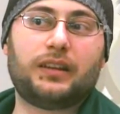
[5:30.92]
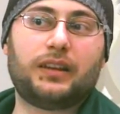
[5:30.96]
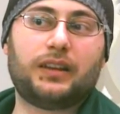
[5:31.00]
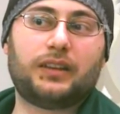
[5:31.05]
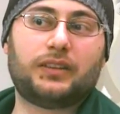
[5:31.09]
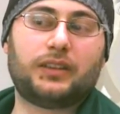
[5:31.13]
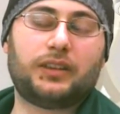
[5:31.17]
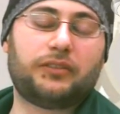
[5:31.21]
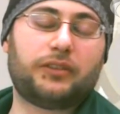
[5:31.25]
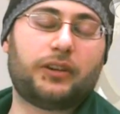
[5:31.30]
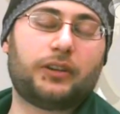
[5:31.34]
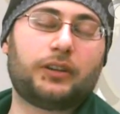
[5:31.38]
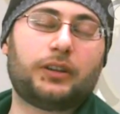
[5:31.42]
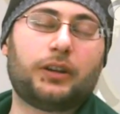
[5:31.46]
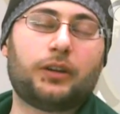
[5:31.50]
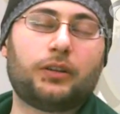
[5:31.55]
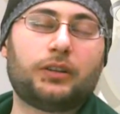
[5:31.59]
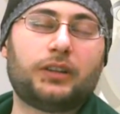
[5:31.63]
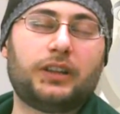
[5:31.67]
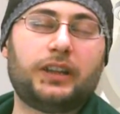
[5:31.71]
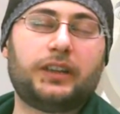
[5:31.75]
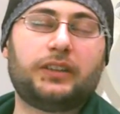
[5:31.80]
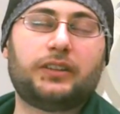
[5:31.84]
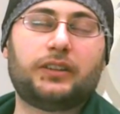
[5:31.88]
As I found
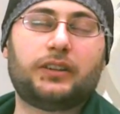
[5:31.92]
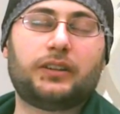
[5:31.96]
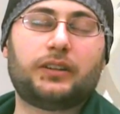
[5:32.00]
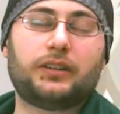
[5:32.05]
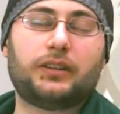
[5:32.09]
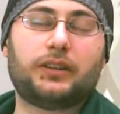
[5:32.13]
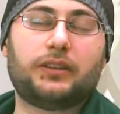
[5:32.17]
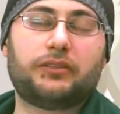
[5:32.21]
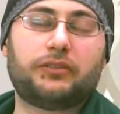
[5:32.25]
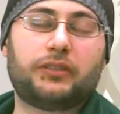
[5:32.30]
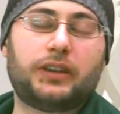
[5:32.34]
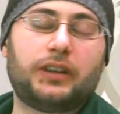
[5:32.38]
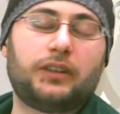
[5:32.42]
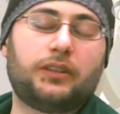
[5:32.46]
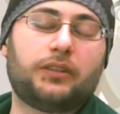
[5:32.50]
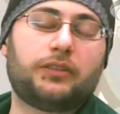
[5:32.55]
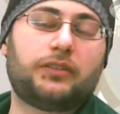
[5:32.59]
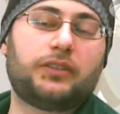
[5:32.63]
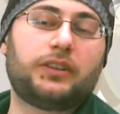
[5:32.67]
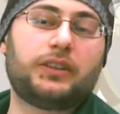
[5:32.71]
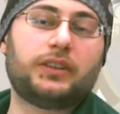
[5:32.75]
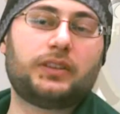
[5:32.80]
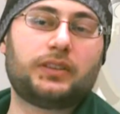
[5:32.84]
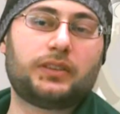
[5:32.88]
out later, a friend
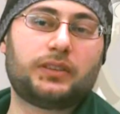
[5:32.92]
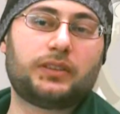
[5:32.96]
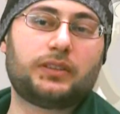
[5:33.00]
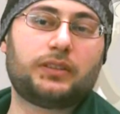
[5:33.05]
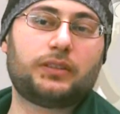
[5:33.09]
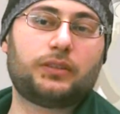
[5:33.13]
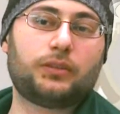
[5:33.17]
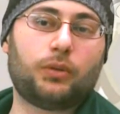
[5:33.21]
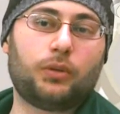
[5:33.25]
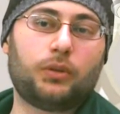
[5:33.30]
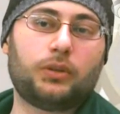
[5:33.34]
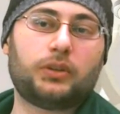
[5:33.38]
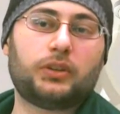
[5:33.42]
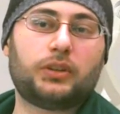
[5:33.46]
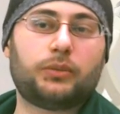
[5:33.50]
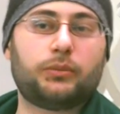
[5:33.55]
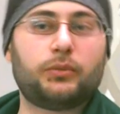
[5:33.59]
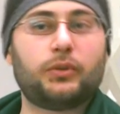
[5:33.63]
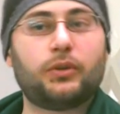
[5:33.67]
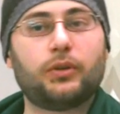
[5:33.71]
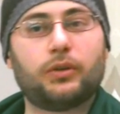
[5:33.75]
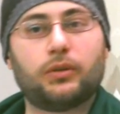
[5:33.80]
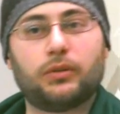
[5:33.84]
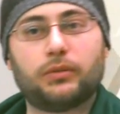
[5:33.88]
of his told
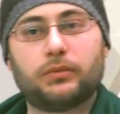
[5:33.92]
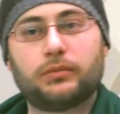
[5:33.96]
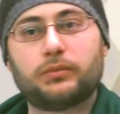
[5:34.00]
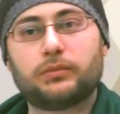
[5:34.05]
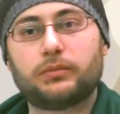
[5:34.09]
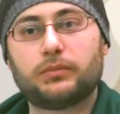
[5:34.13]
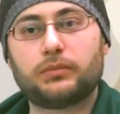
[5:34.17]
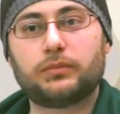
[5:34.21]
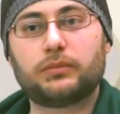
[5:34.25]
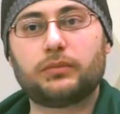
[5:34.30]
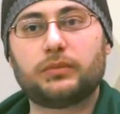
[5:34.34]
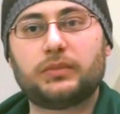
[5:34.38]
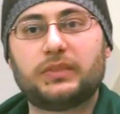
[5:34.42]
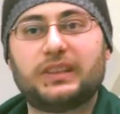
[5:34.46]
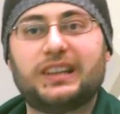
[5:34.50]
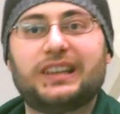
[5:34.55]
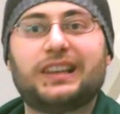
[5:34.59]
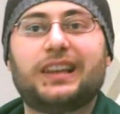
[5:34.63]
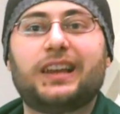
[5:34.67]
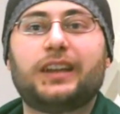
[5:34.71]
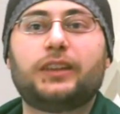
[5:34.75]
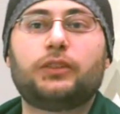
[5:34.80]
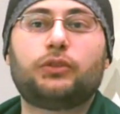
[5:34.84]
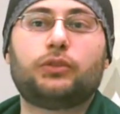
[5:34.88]
him, no,
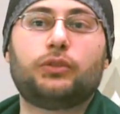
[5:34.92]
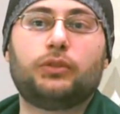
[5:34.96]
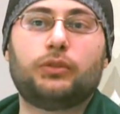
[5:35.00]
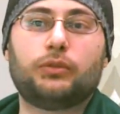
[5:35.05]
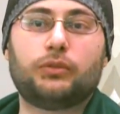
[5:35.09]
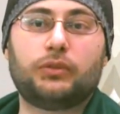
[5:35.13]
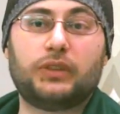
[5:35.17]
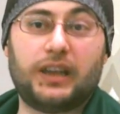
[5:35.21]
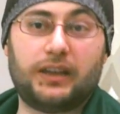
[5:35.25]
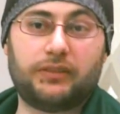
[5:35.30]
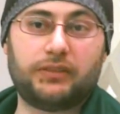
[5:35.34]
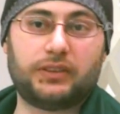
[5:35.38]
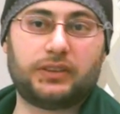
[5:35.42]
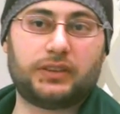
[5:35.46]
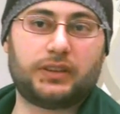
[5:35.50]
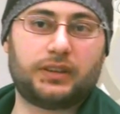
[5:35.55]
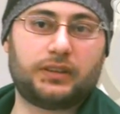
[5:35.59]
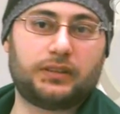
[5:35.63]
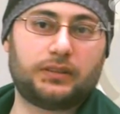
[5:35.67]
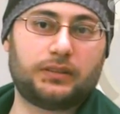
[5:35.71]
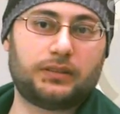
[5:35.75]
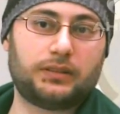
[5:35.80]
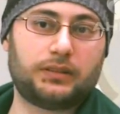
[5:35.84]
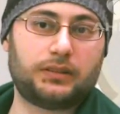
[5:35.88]
they lied to you, you have a
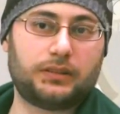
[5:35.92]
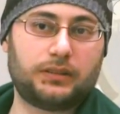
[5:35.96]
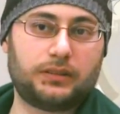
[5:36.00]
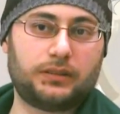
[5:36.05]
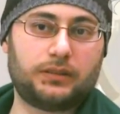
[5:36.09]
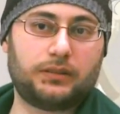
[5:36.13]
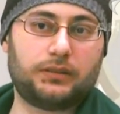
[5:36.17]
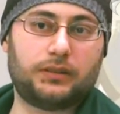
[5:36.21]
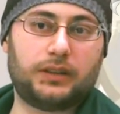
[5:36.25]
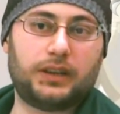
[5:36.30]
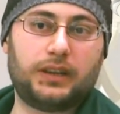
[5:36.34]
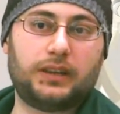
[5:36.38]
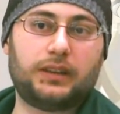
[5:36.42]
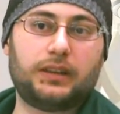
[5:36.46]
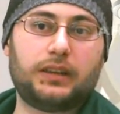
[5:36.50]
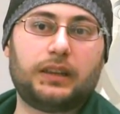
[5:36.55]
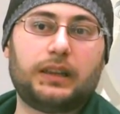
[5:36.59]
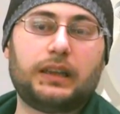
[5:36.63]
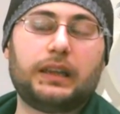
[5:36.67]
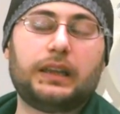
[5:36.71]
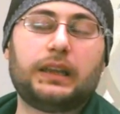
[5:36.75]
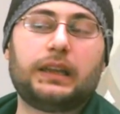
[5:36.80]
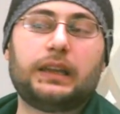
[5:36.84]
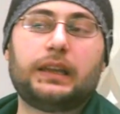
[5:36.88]
son, right?
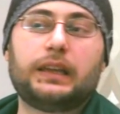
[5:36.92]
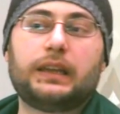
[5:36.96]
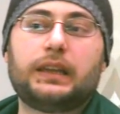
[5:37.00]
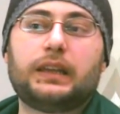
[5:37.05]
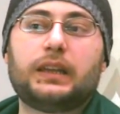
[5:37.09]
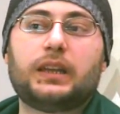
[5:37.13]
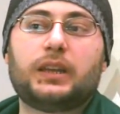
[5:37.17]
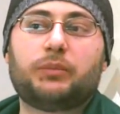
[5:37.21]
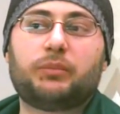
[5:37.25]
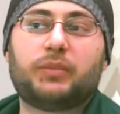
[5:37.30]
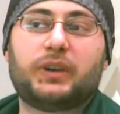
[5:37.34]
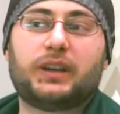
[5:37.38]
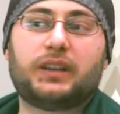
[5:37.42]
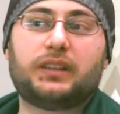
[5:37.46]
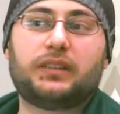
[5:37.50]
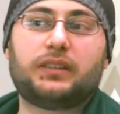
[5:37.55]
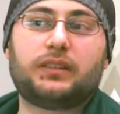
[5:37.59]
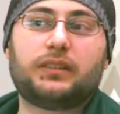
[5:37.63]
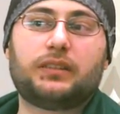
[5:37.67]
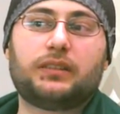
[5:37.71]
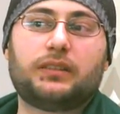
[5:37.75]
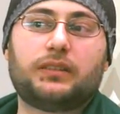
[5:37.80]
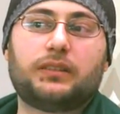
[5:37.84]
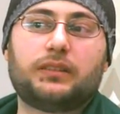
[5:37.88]

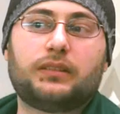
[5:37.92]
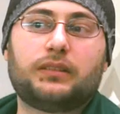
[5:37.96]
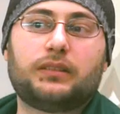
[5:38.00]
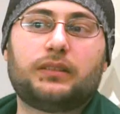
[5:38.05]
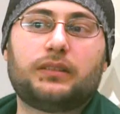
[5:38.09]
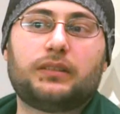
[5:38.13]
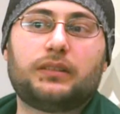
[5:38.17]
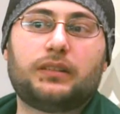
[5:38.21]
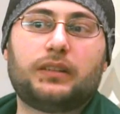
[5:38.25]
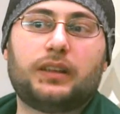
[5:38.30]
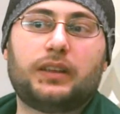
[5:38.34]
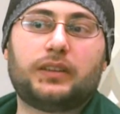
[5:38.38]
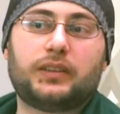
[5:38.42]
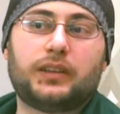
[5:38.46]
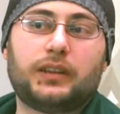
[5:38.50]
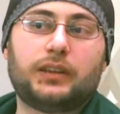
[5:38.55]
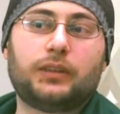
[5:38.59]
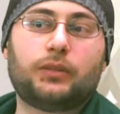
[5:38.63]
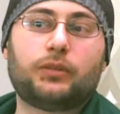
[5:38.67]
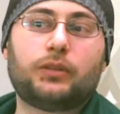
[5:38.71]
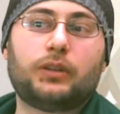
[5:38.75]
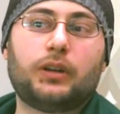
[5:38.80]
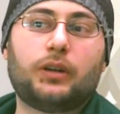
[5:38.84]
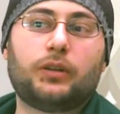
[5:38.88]
But as I
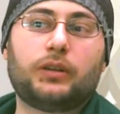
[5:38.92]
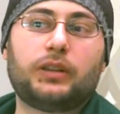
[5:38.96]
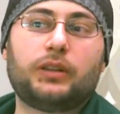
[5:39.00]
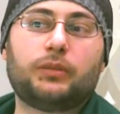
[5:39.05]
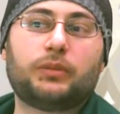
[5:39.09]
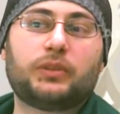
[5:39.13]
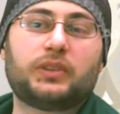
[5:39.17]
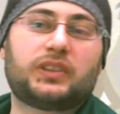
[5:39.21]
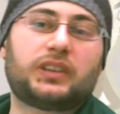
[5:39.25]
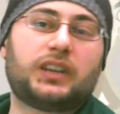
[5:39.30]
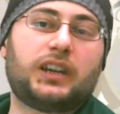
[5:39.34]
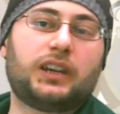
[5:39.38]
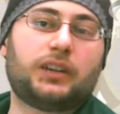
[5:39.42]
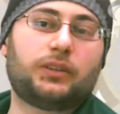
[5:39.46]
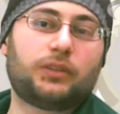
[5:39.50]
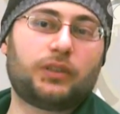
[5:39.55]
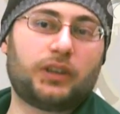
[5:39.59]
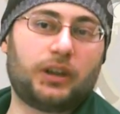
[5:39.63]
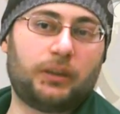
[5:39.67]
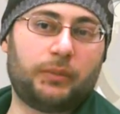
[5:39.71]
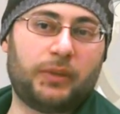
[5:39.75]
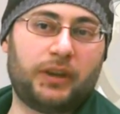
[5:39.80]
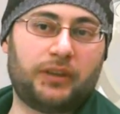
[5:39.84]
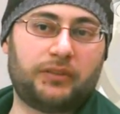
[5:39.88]
know now, he was scared
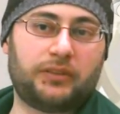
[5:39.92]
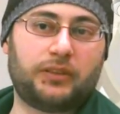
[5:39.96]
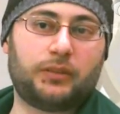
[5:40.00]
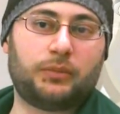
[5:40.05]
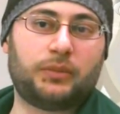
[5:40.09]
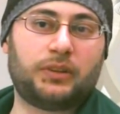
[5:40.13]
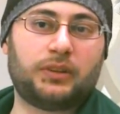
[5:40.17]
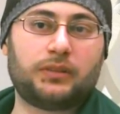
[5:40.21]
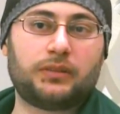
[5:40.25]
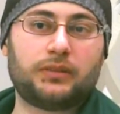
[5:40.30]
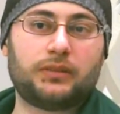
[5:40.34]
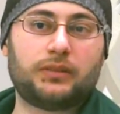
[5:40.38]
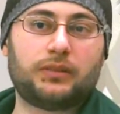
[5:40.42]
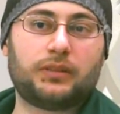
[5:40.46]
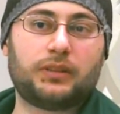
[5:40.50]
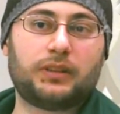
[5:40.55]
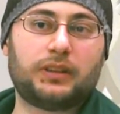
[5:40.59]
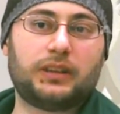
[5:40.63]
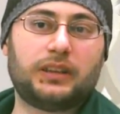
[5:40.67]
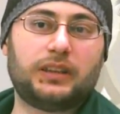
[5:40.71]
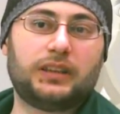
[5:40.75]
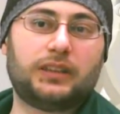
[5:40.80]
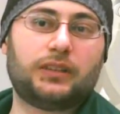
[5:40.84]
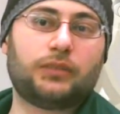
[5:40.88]
to come after me.
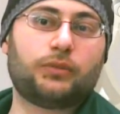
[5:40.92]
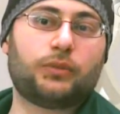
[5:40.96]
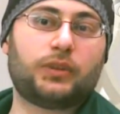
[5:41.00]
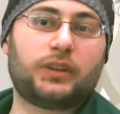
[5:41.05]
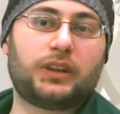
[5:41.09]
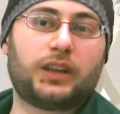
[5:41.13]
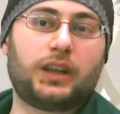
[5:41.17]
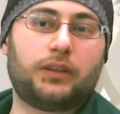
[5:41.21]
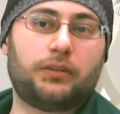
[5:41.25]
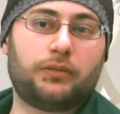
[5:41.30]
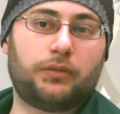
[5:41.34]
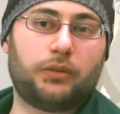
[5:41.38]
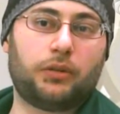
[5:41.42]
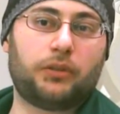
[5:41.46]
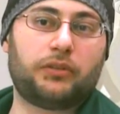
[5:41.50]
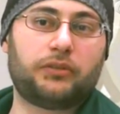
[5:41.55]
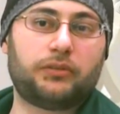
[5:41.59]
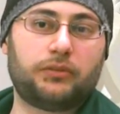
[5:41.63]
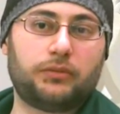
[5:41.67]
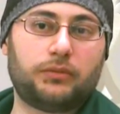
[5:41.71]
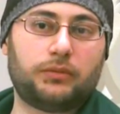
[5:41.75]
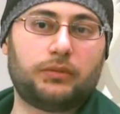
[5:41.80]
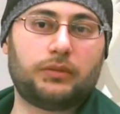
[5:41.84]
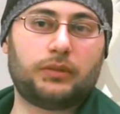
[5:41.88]
He didn't want to get
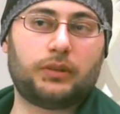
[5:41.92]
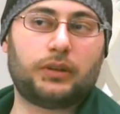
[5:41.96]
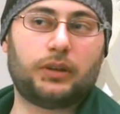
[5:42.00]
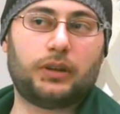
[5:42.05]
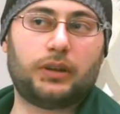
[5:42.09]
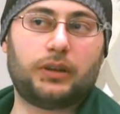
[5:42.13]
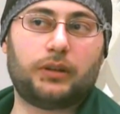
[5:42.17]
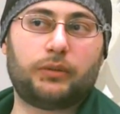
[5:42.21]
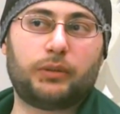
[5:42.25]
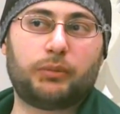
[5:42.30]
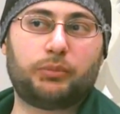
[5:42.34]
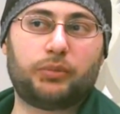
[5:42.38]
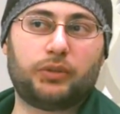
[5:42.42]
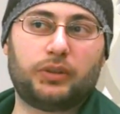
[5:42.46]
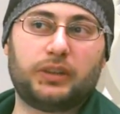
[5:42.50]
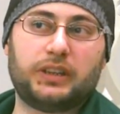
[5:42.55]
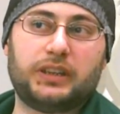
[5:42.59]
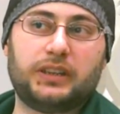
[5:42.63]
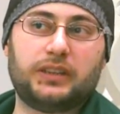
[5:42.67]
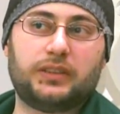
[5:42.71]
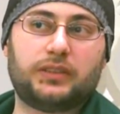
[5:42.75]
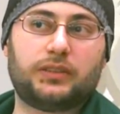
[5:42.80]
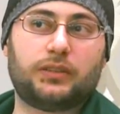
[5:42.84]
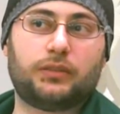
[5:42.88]
involved with
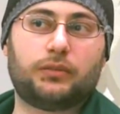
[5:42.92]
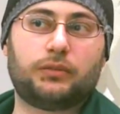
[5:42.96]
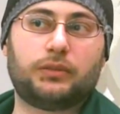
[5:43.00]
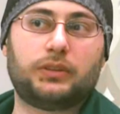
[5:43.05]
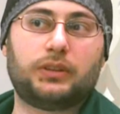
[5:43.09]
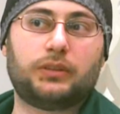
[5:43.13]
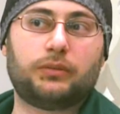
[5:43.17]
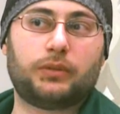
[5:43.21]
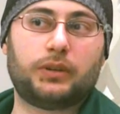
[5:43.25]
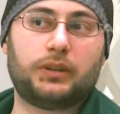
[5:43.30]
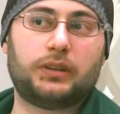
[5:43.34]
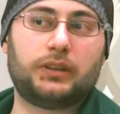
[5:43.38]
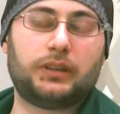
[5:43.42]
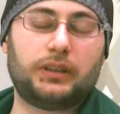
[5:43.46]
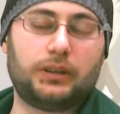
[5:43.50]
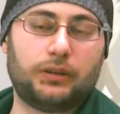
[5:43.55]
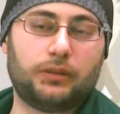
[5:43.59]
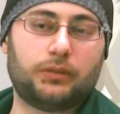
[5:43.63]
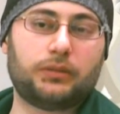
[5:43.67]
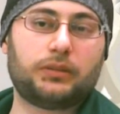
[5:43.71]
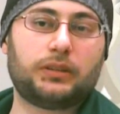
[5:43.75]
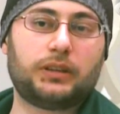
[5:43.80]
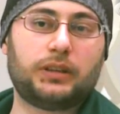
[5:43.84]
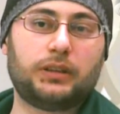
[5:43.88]
police, or didn't want to, you
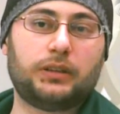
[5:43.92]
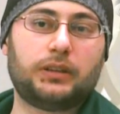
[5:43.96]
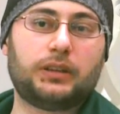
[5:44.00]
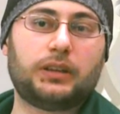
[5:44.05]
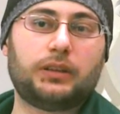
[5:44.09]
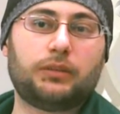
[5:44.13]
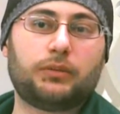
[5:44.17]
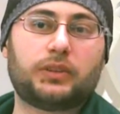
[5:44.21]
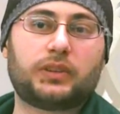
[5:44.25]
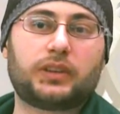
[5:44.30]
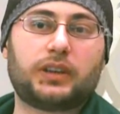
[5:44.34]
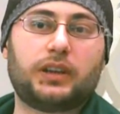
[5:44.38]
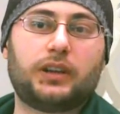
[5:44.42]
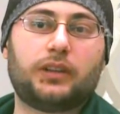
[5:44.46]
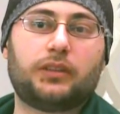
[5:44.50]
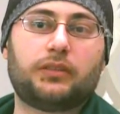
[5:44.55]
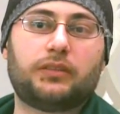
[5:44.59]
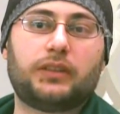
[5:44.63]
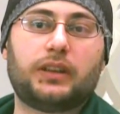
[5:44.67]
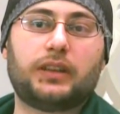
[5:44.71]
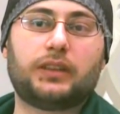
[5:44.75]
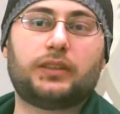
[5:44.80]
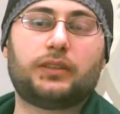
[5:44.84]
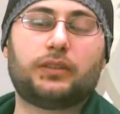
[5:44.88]
know, he was scared
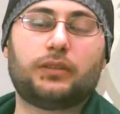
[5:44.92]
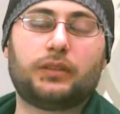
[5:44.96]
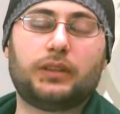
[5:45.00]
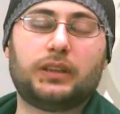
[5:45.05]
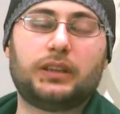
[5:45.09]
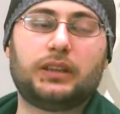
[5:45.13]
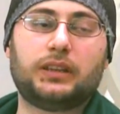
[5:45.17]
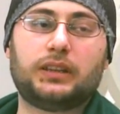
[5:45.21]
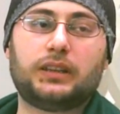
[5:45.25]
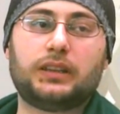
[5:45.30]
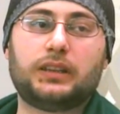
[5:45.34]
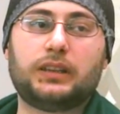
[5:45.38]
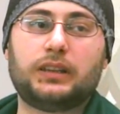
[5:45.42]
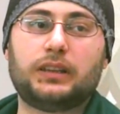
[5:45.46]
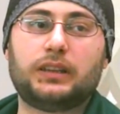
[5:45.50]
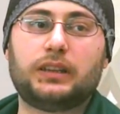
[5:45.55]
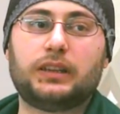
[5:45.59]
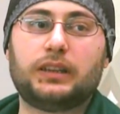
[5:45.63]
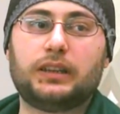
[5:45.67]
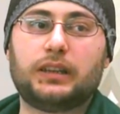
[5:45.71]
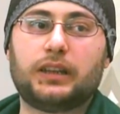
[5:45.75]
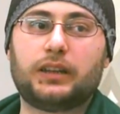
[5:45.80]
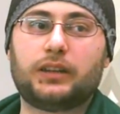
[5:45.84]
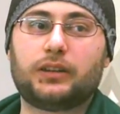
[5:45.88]
of that, so
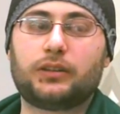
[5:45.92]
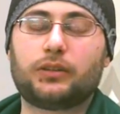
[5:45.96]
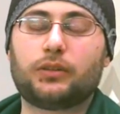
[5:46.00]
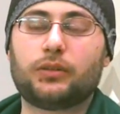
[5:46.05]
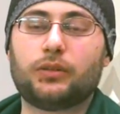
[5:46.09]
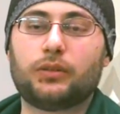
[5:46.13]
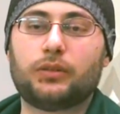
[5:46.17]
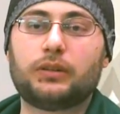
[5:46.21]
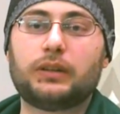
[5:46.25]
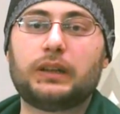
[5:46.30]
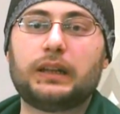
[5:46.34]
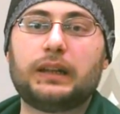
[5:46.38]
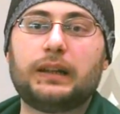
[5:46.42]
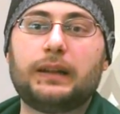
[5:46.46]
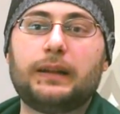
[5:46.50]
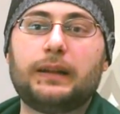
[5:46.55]
he let it go.